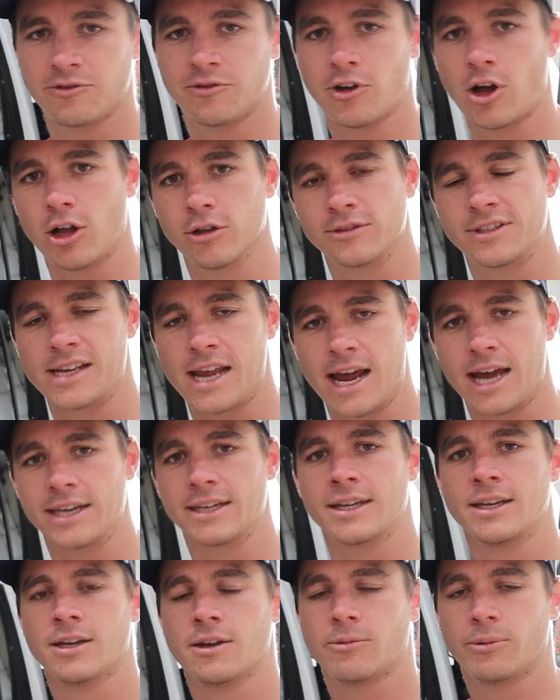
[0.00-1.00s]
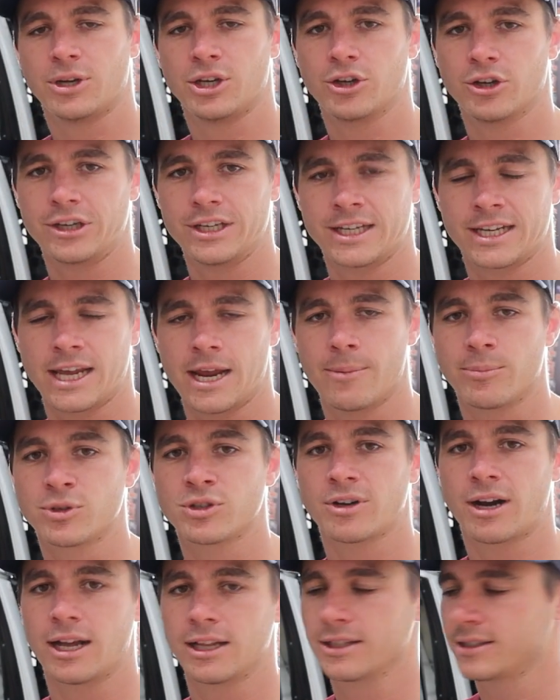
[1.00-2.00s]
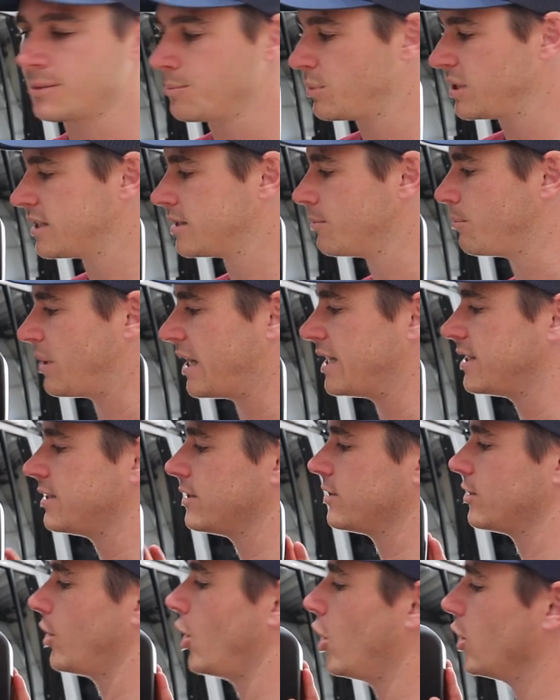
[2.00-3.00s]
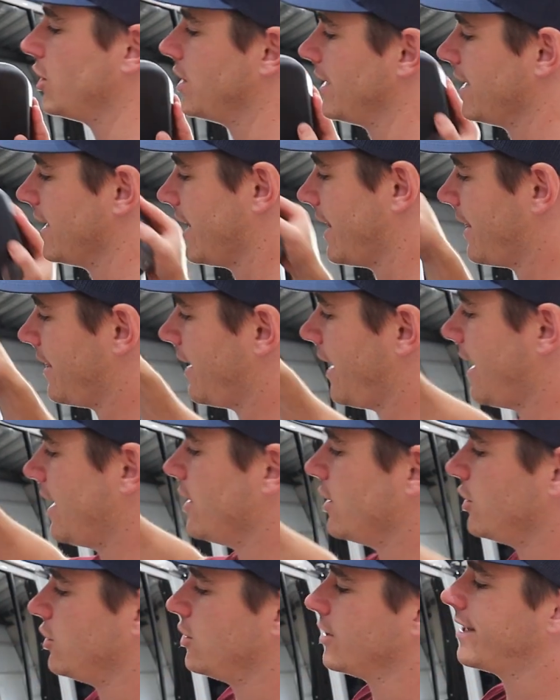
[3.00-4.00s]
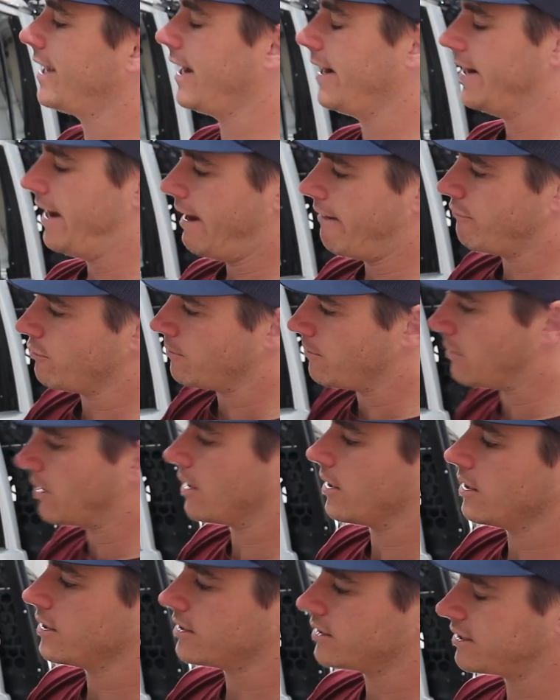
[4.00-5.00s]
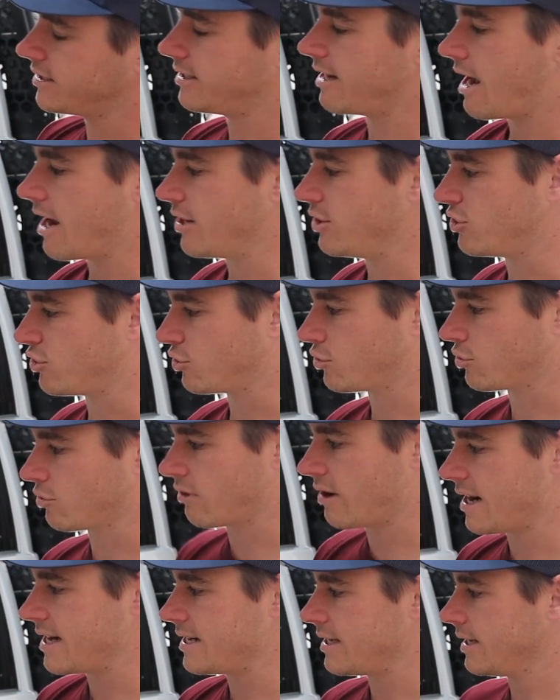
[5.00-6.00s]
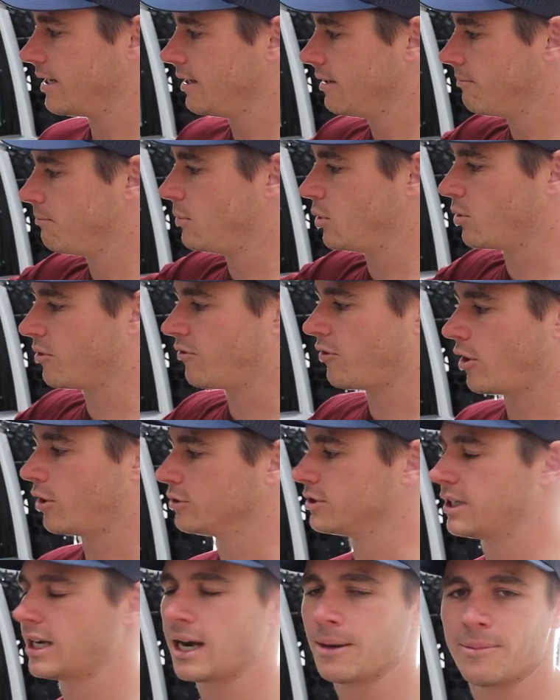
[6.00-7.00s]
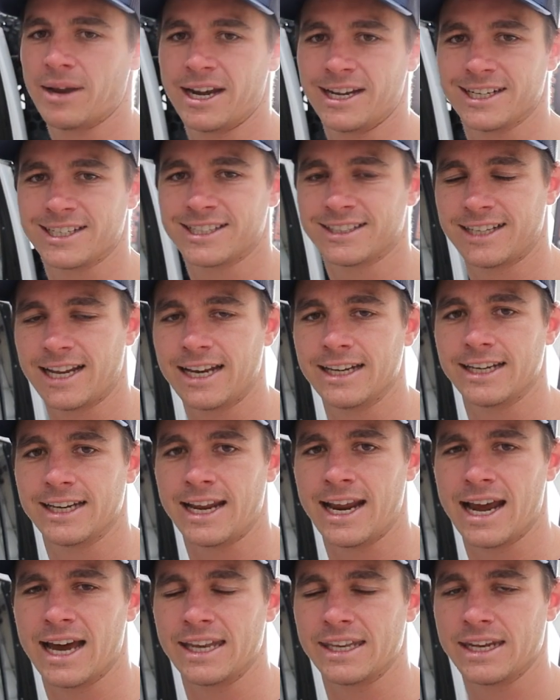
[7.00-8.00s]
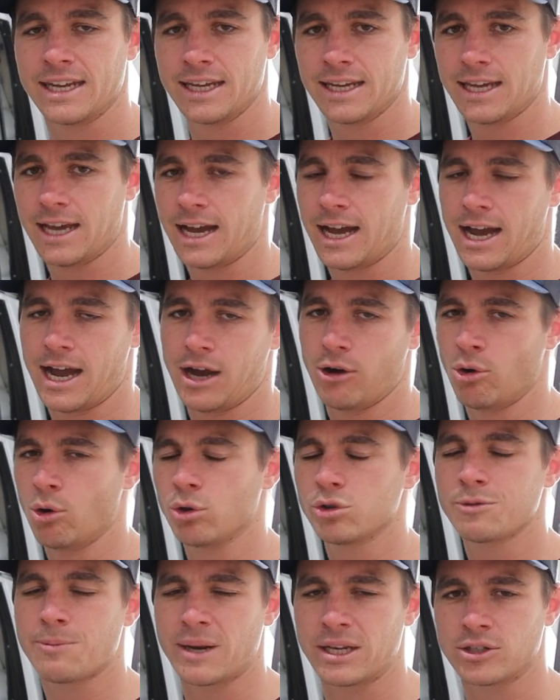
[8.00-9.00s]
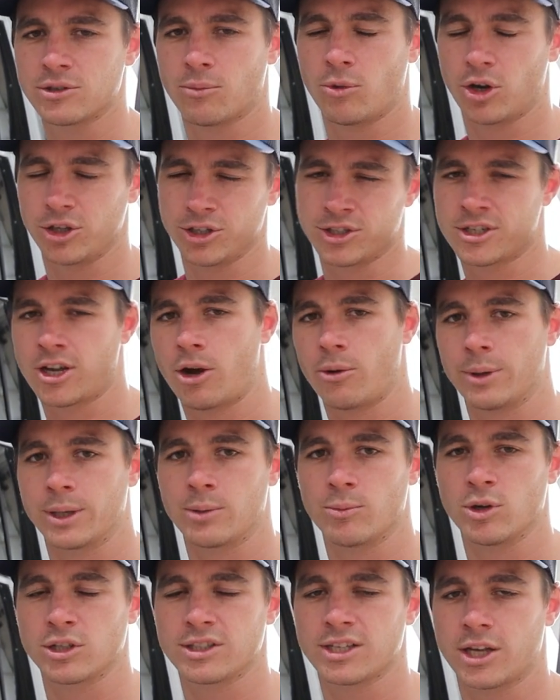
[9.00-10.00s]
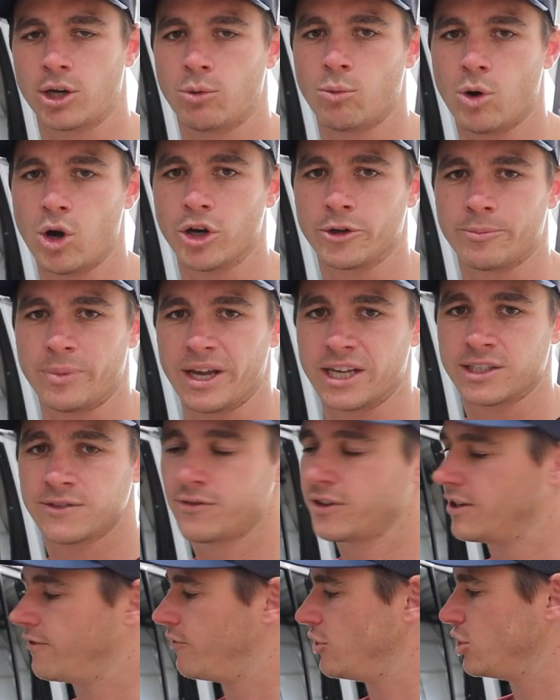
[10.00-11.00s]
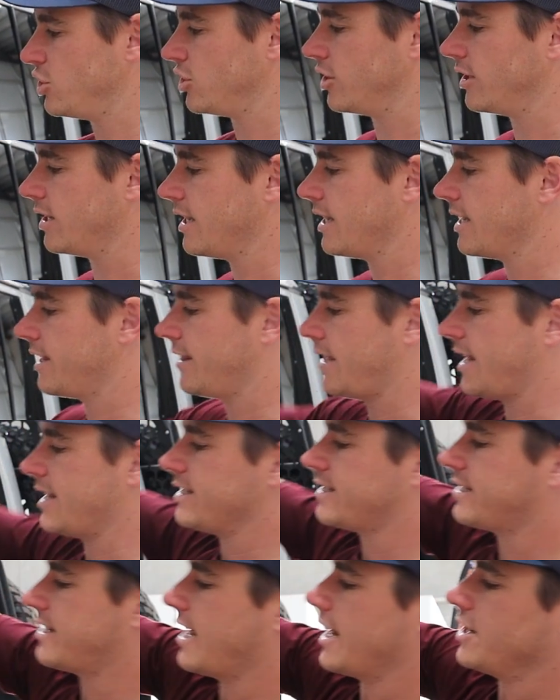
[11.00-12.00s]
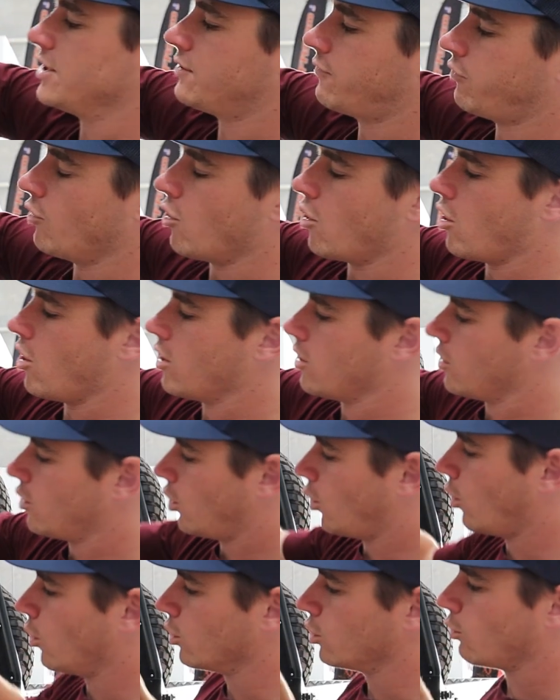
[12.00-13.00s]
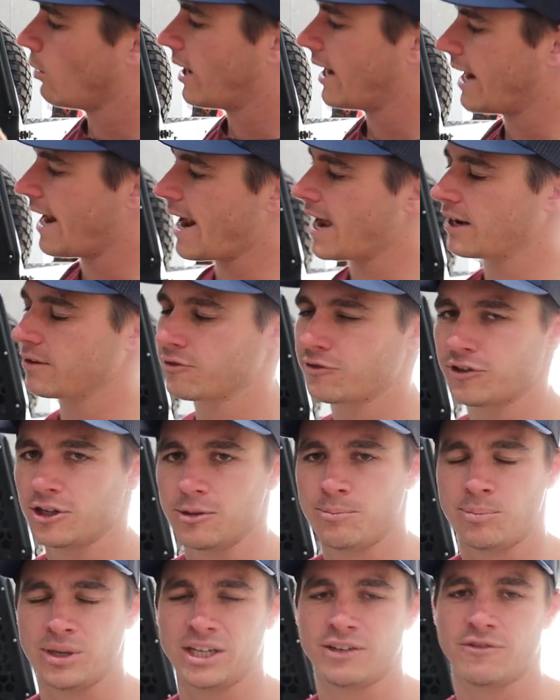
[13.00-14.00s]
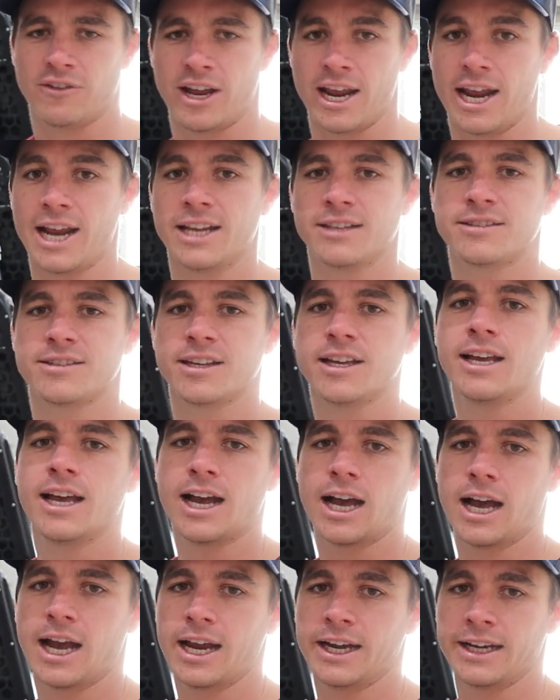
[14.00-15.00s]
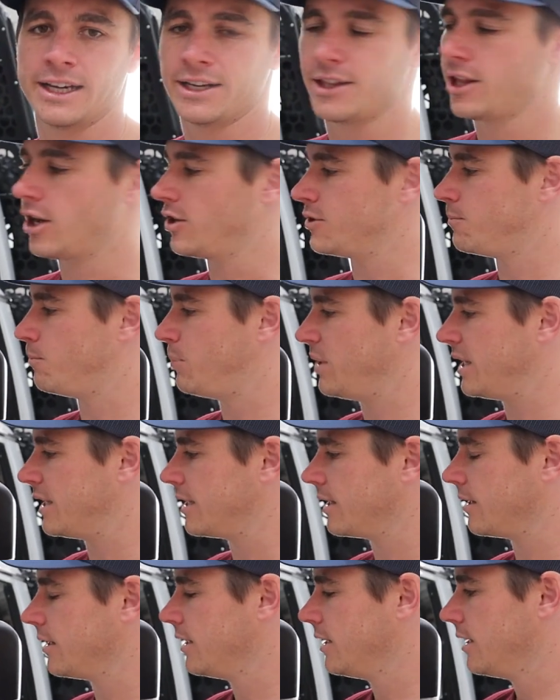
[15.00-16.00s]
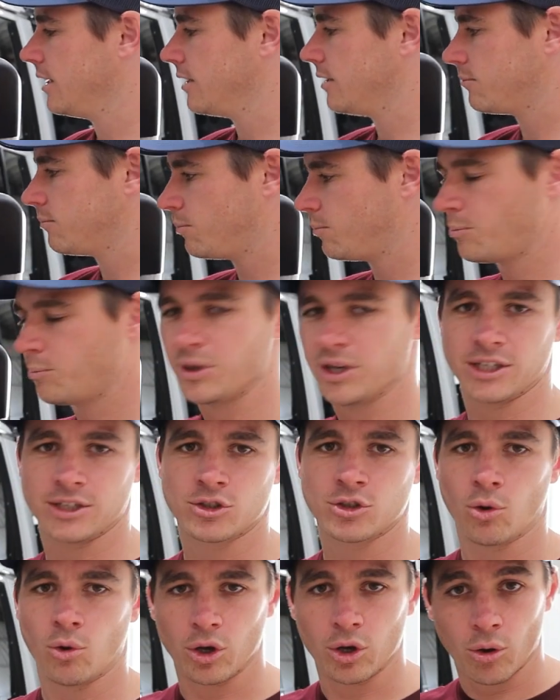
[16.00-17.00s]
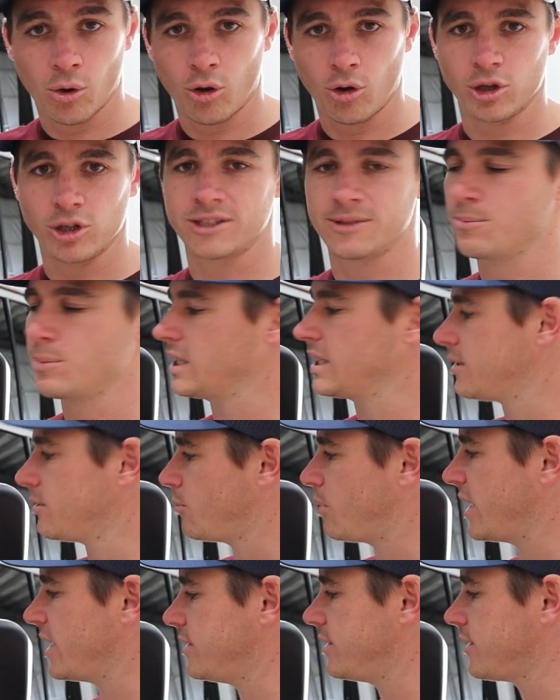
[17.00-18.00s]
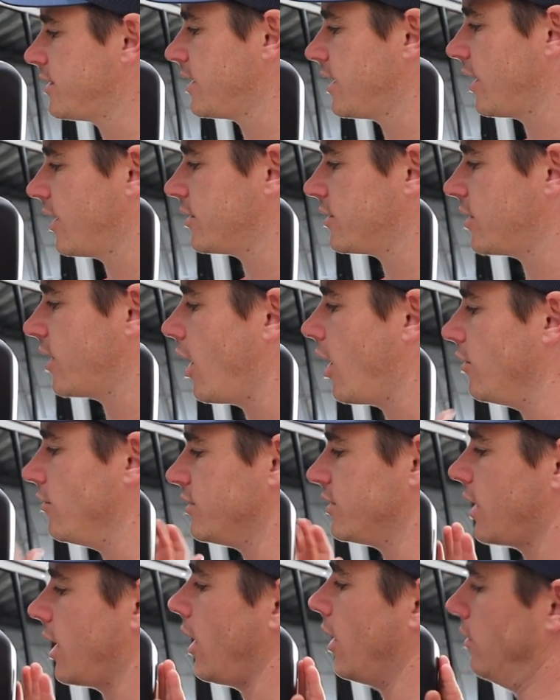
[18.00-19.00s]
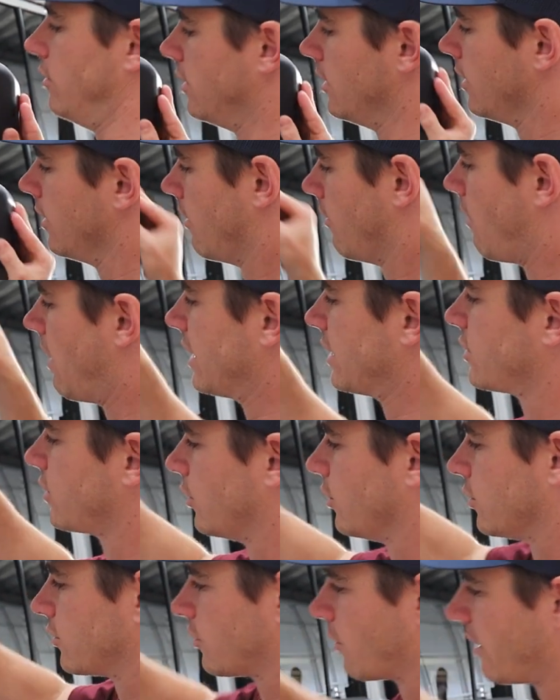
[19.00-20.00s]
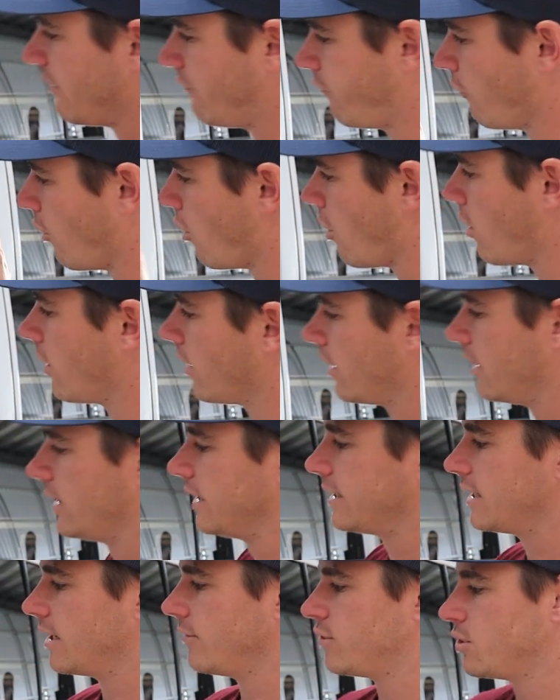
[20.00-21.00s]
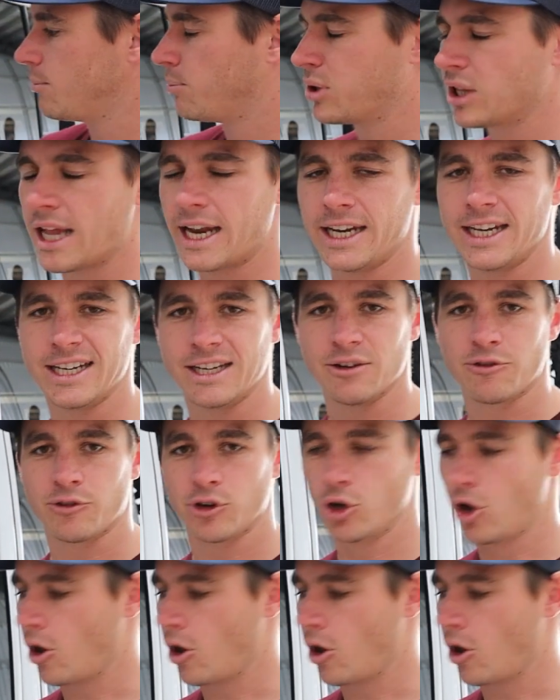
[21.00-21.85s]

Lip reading: folds out when you've got your camper trailers and bits and pieces on. Then you can have them stage 3, mirror folded up and extended out. All depends on what you're towing and what's going to work best for your vision. Then stage 4, all the way out for your big vans and any of those big toy haulers and bits and pieces you're going to tow. So 1, 2, 3, 4 gives you plenty of different